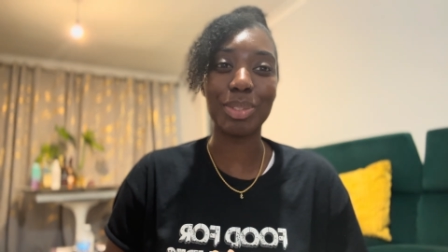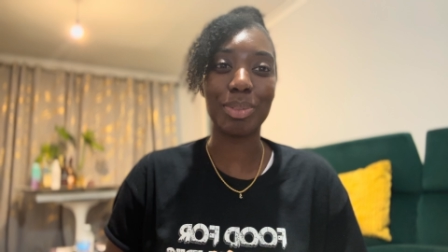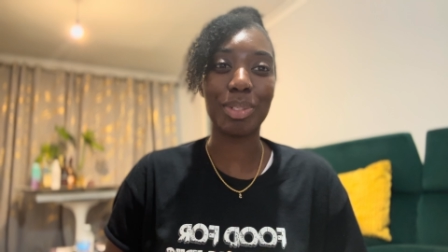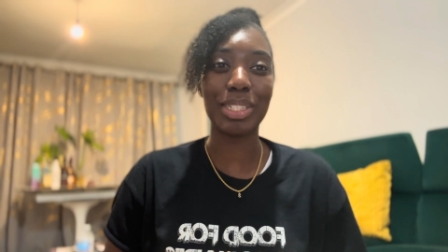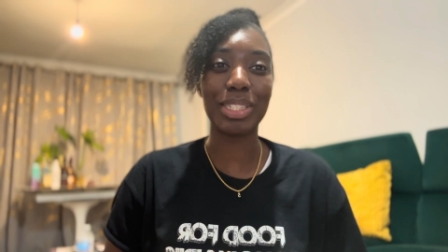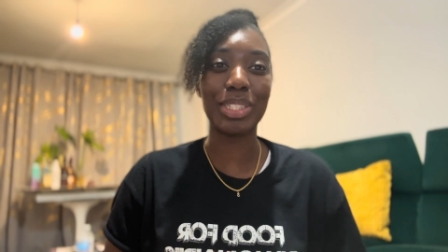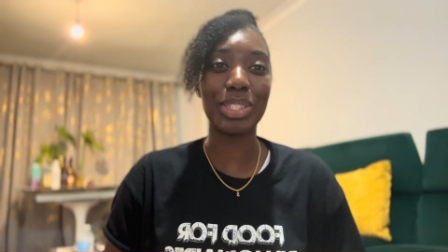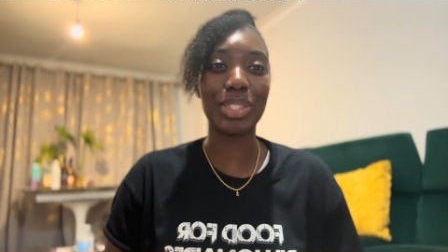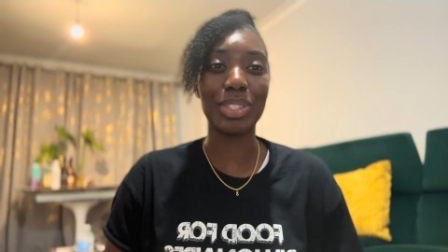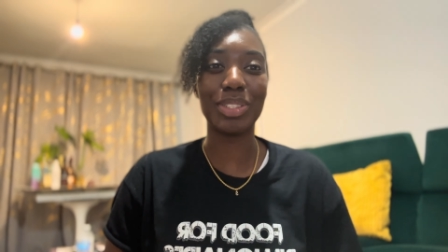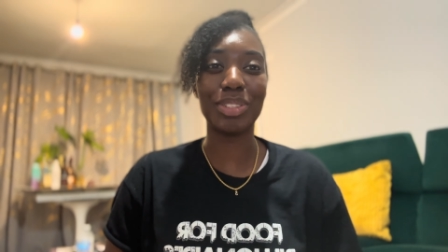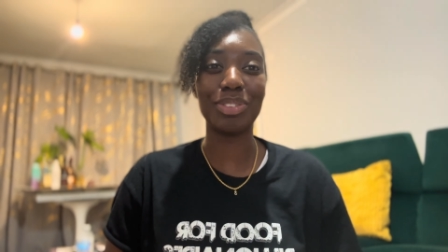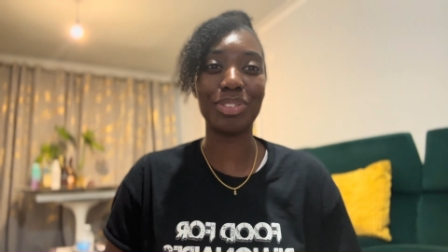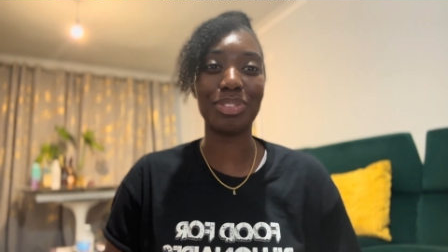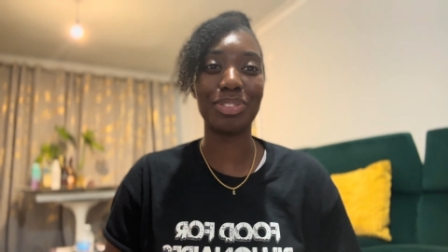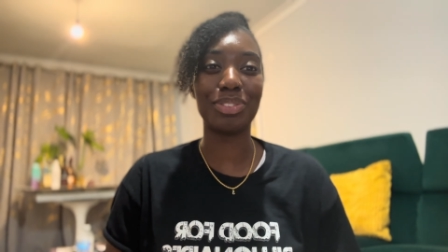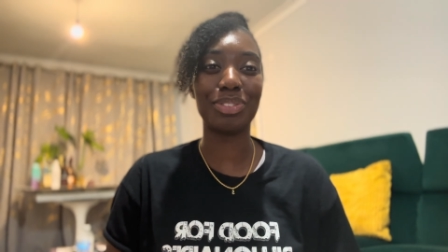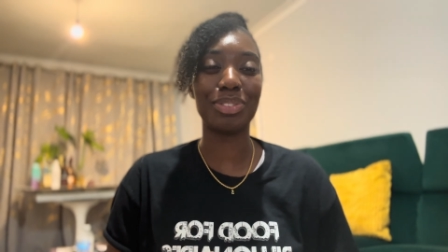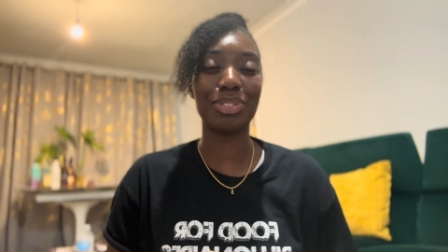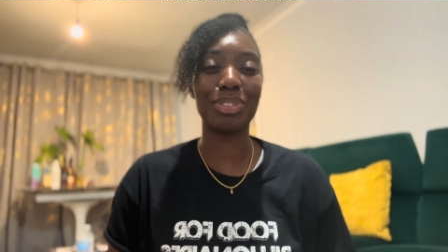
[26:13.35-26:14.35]
one
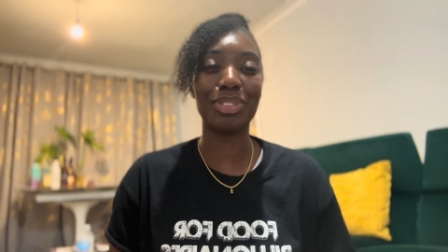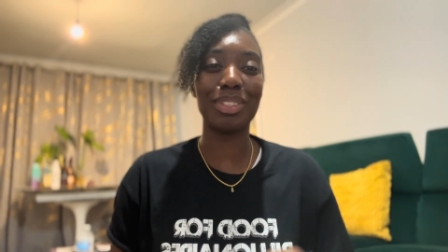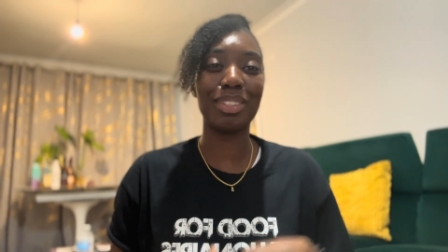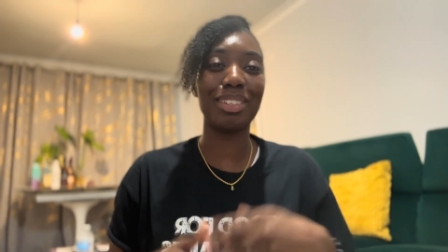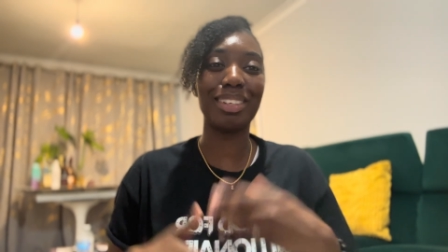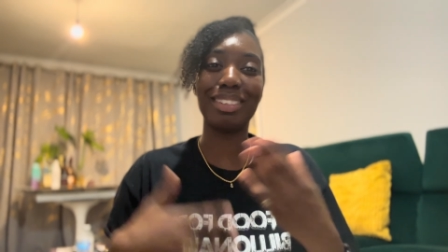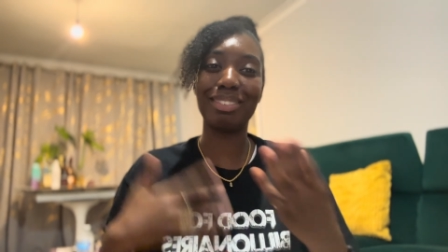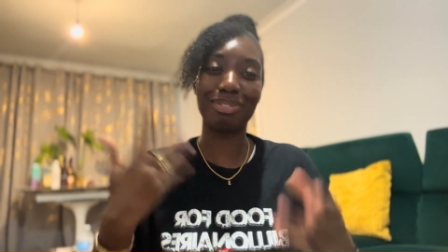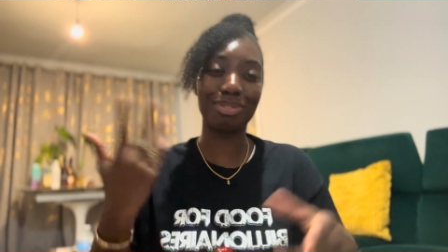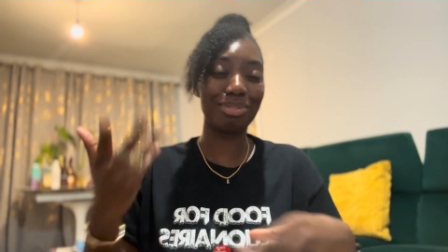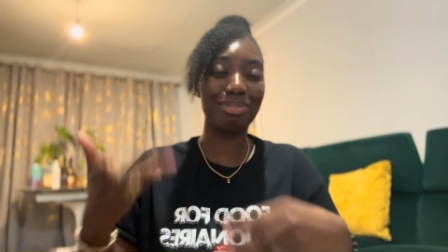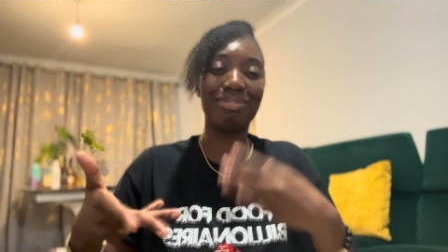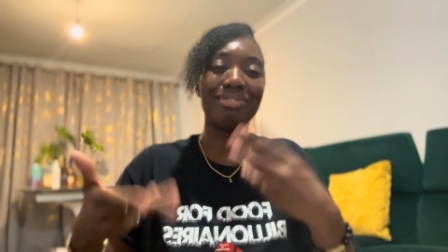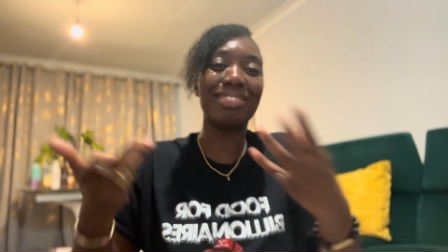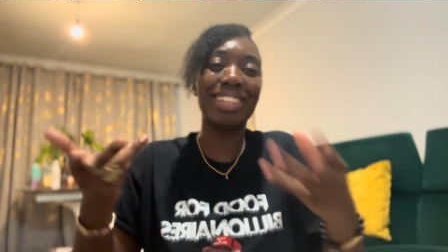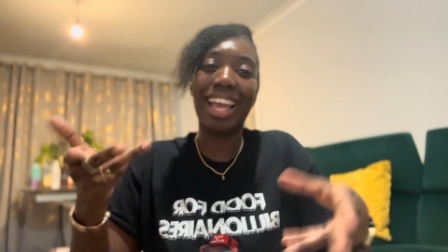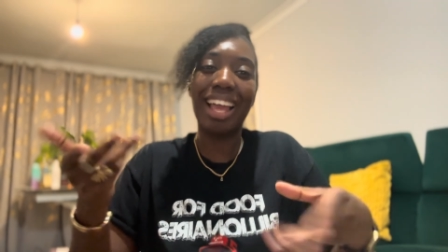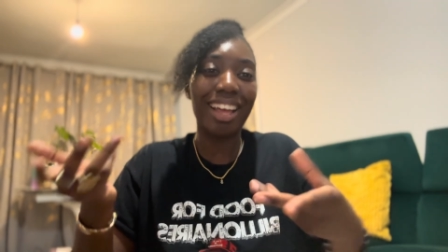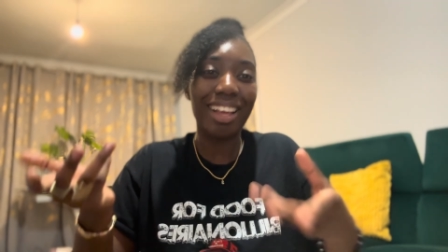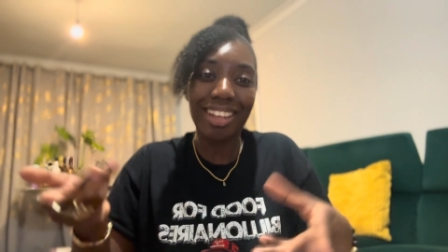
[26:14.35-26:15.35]
of,
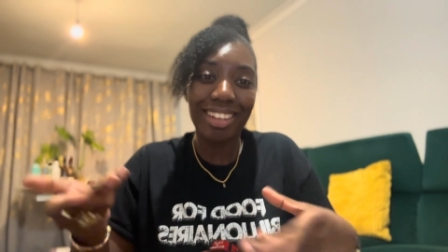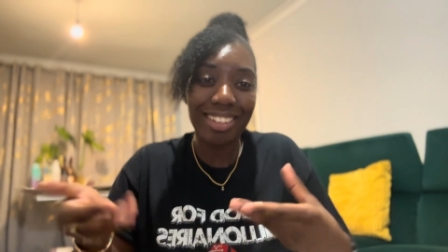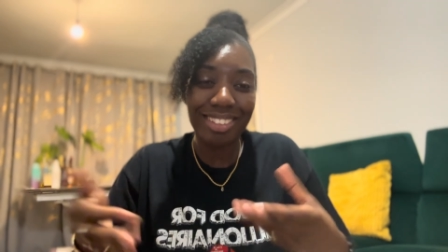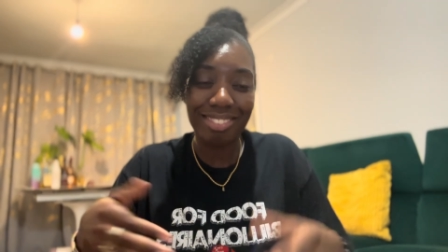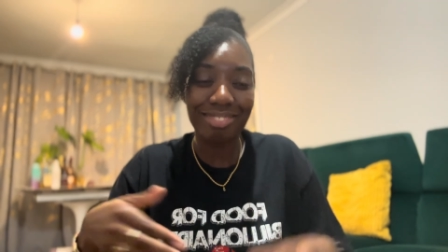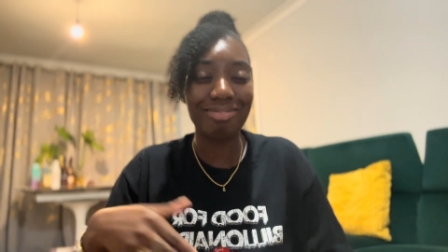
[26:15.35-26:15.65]
yeah.